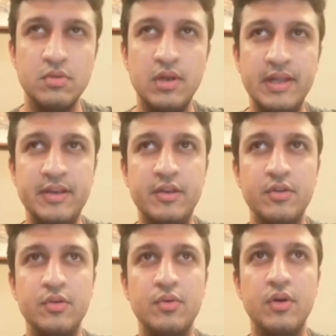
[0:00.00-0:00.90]
lead
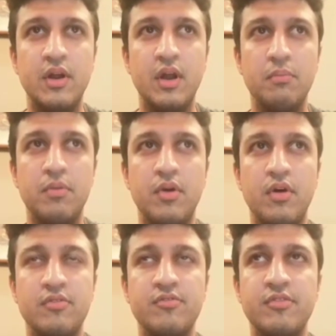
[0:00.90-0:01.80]
to a number
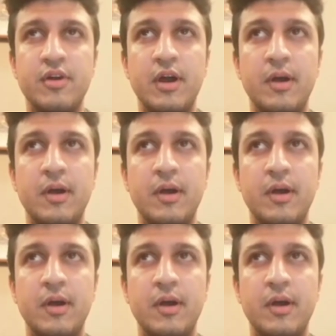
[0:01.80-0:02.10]
of